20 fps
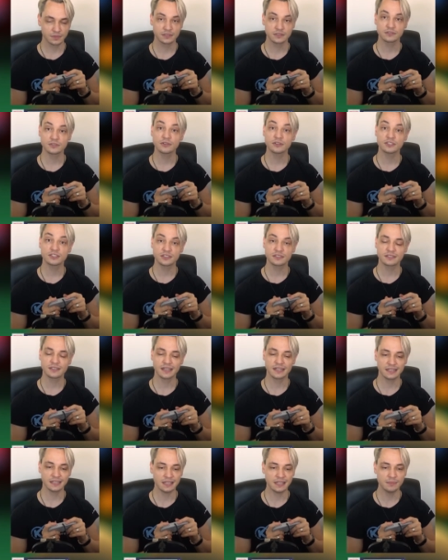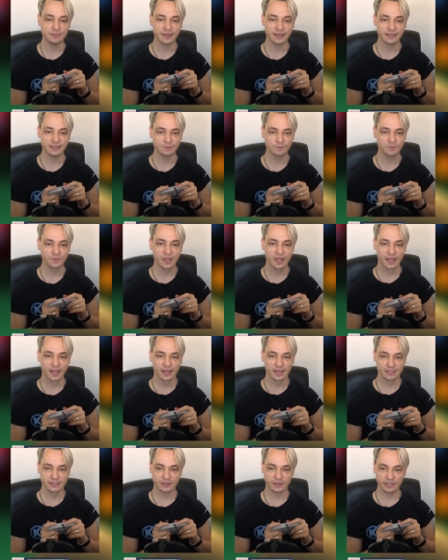Sorry, just got an email.
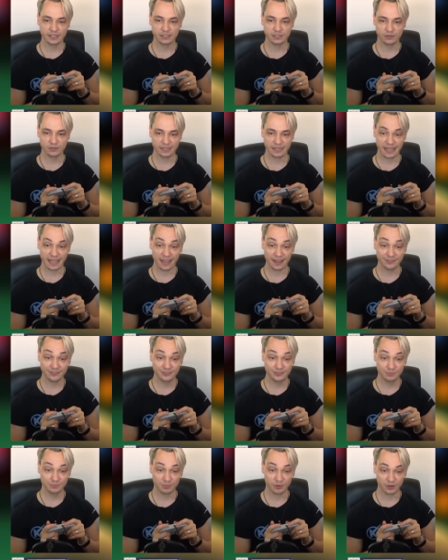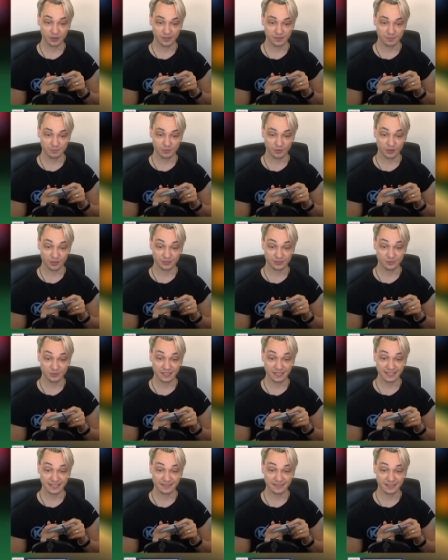So I have to pocket the balls
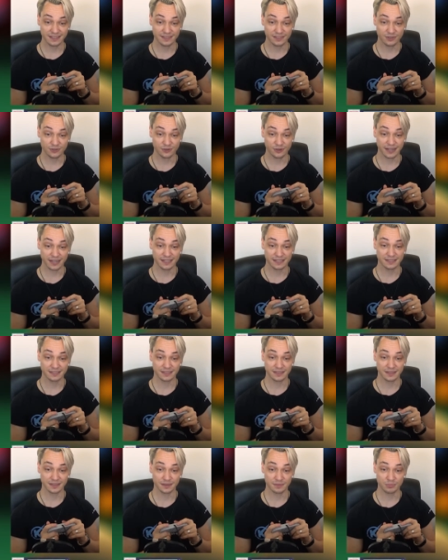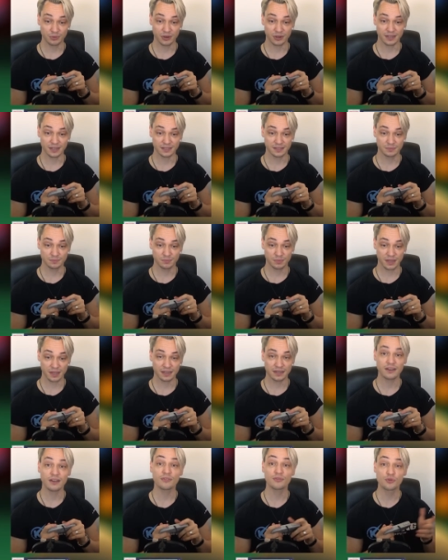really in the correct pockets,
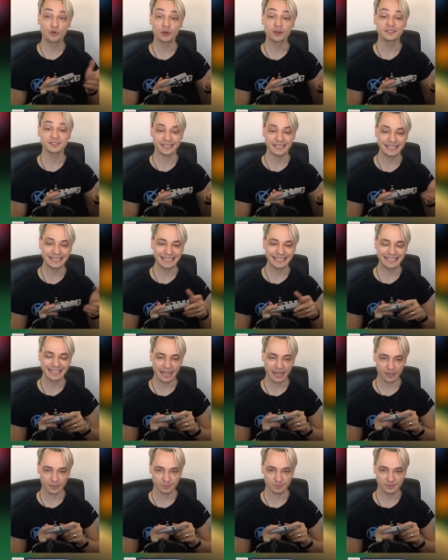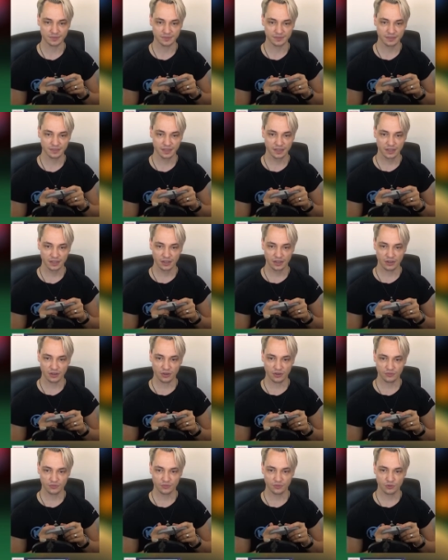but of course it helps.
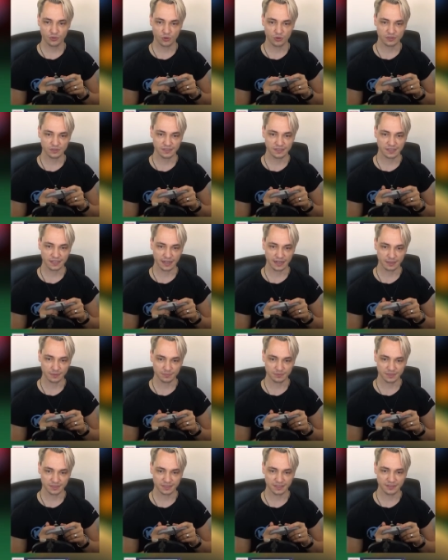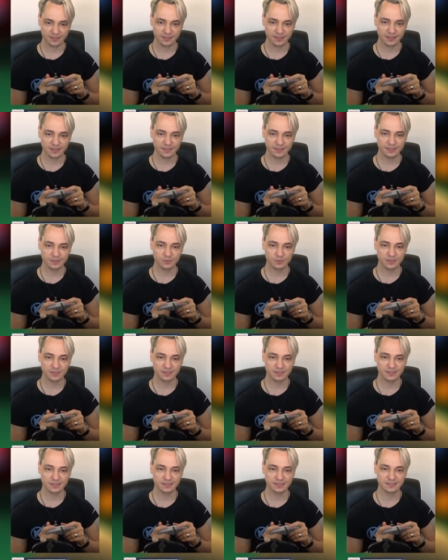Of course it helps, and I think this
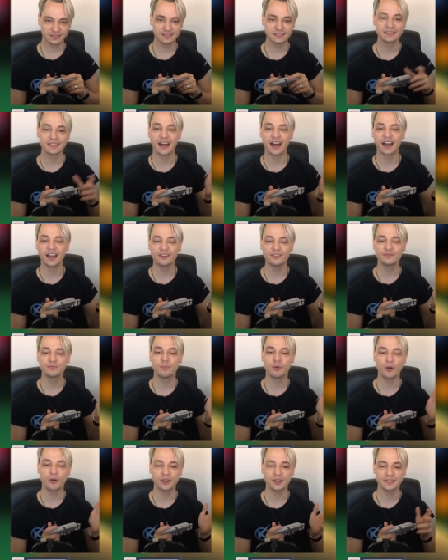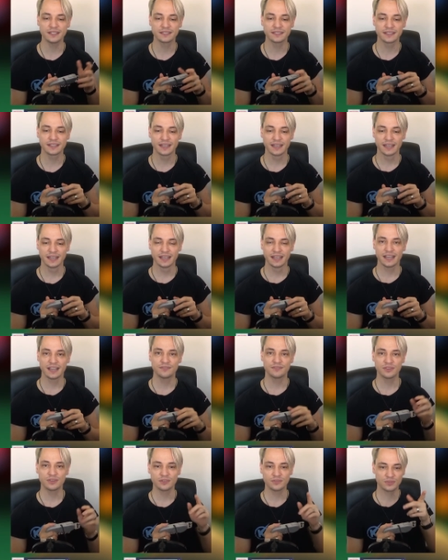was this half point.
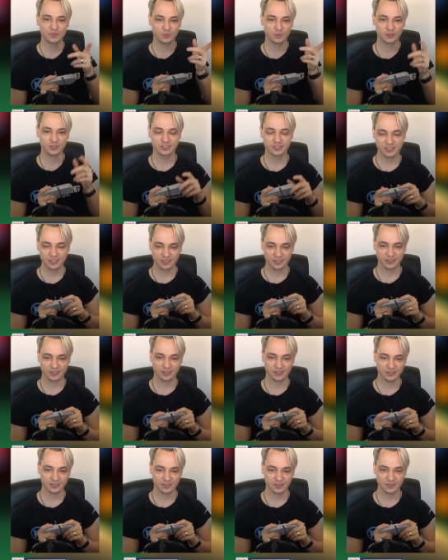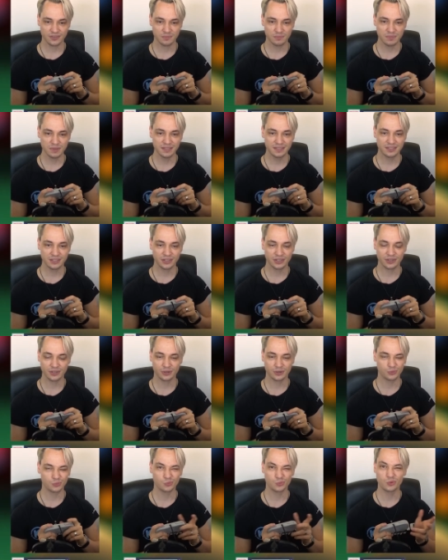If you watch here on the meter
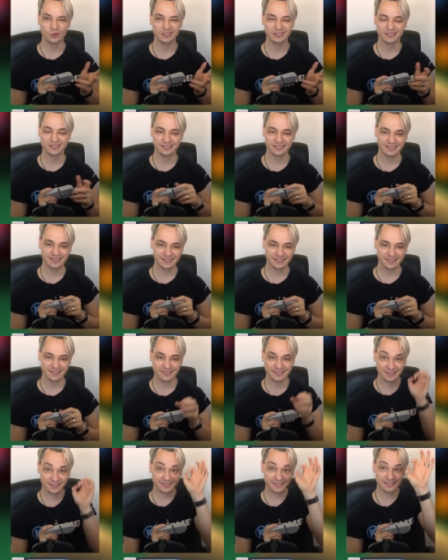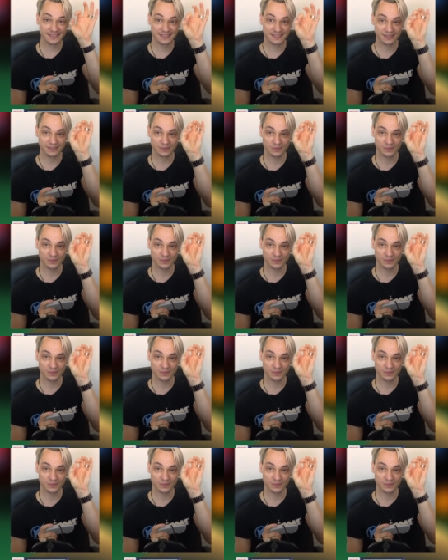or what it is, this